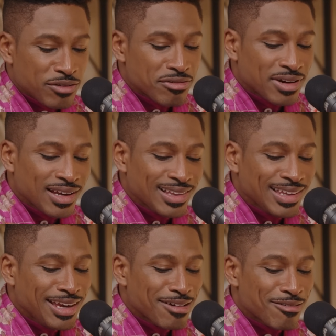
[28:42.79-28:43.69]

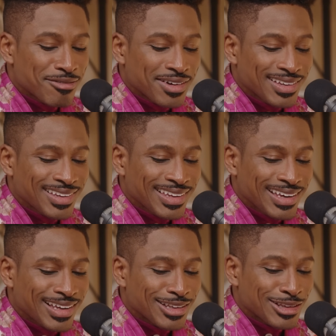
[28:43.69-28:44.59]
really,
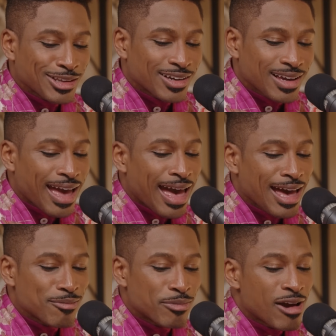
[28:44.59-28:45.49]
really look
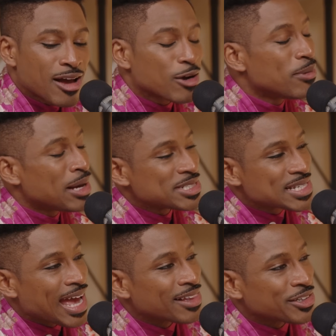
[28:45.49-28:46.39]
at Barack Obama's
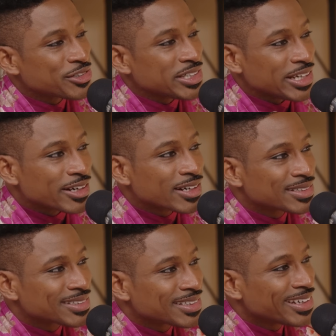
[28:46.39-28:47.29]
calendar year,
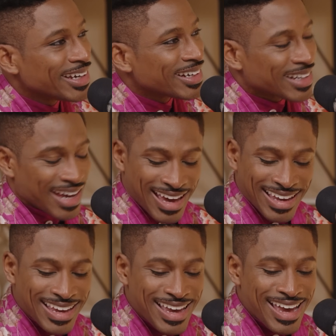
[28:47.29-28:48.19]
okay,
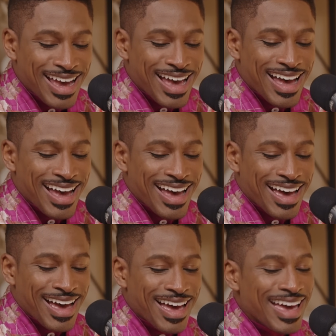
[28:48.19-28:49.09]

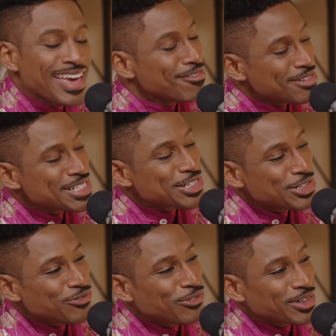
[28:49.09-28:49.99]
it was a
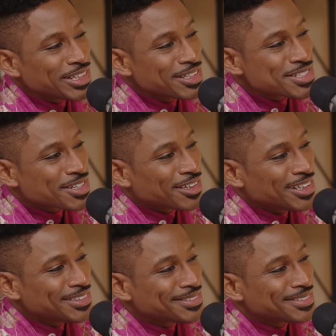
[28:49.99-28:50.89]
good 4 years, girl.